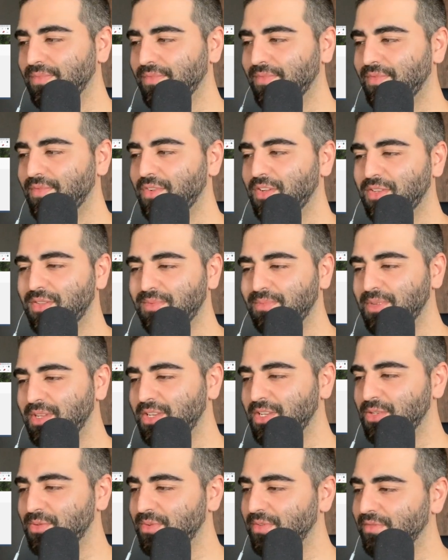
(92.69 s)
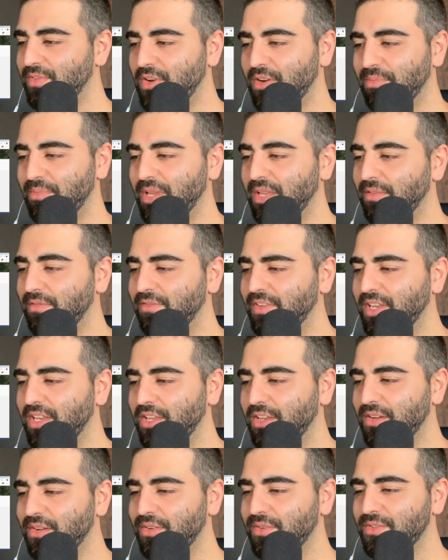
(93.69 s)
Just because we've all made
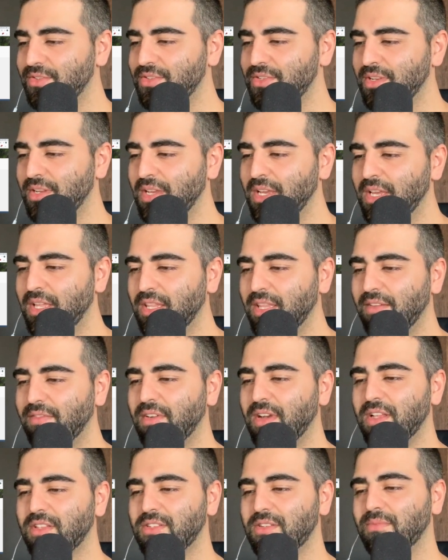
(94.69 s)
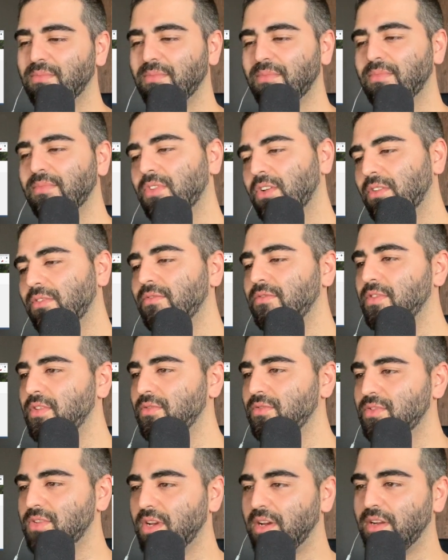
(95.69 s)
videos, they've got some good
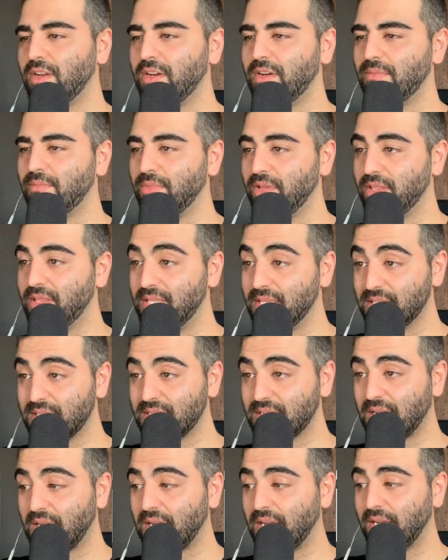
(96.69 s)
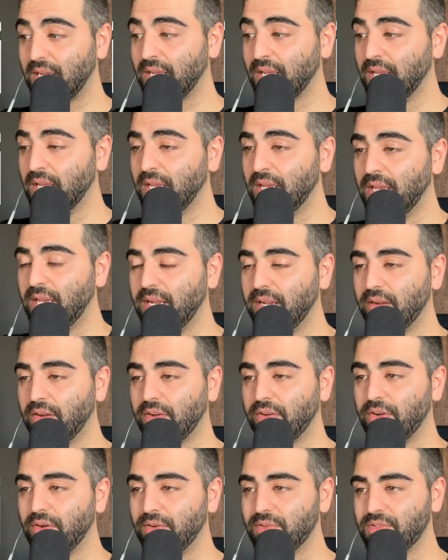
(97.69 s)
views on them. But this guy, Eric
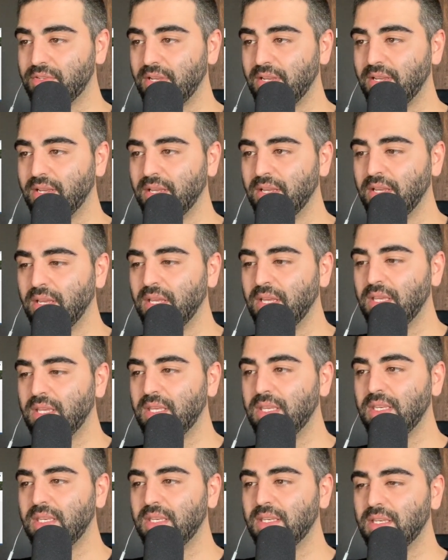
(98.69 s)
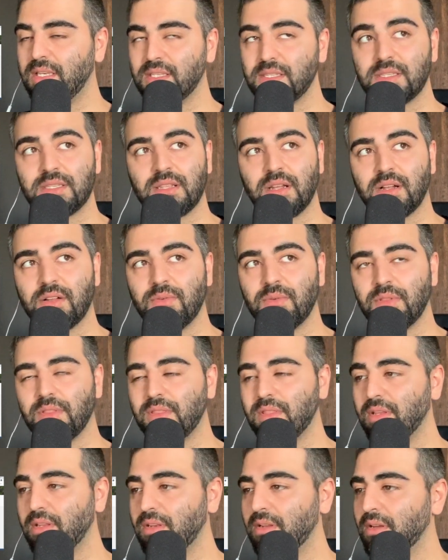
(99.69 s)
Jose, he has stuck with
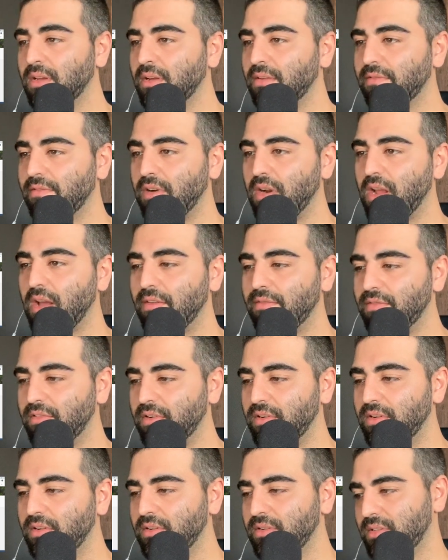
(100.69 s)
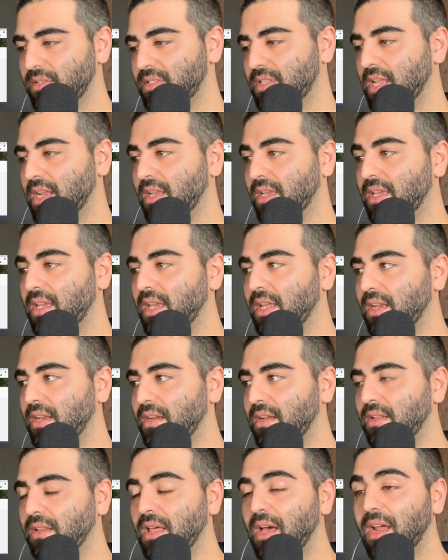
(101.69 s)
it forever. He's dedicated a
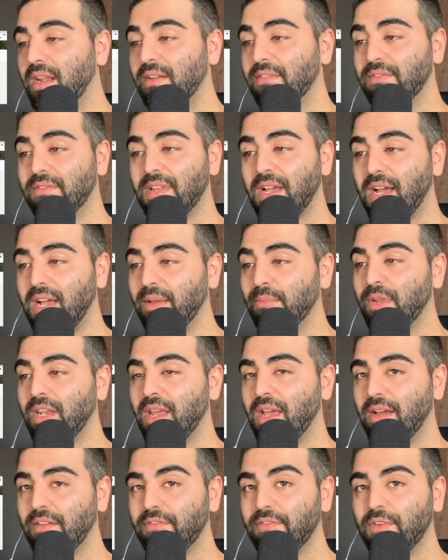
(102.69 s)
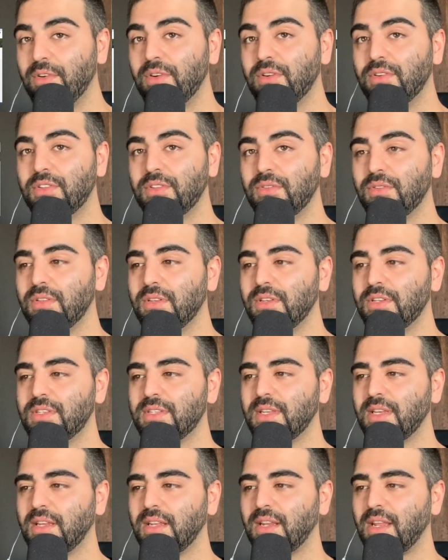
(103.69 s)
lot of time and effort to this,
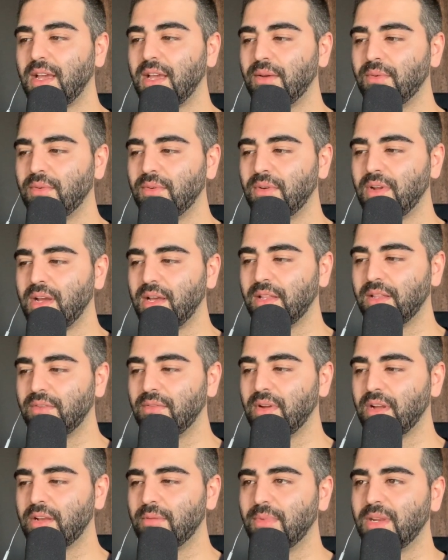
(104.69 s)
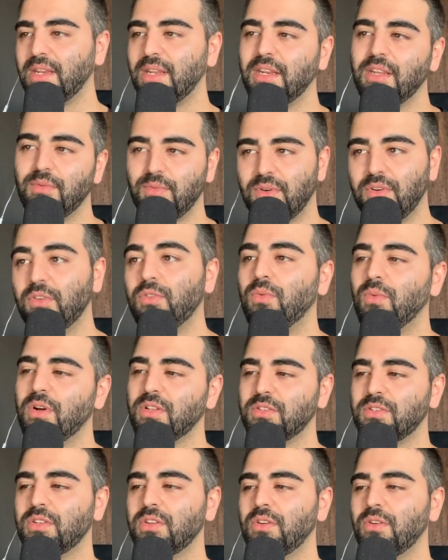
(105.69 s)
and I would highly recommend anyone who wants
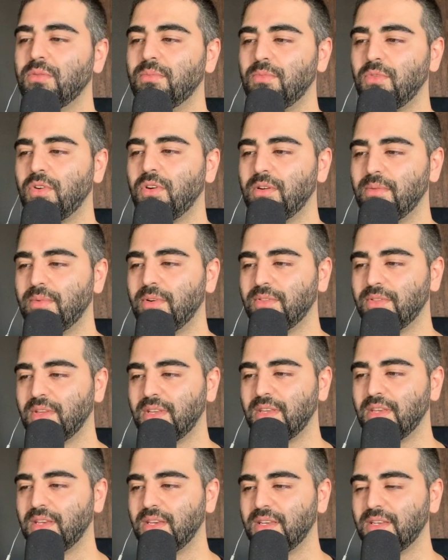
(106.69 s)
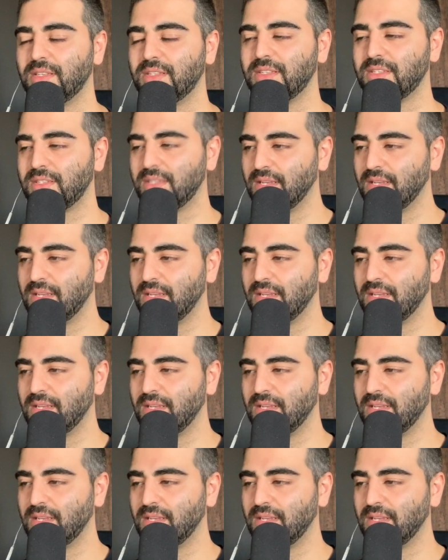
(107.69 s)
to know more about the case,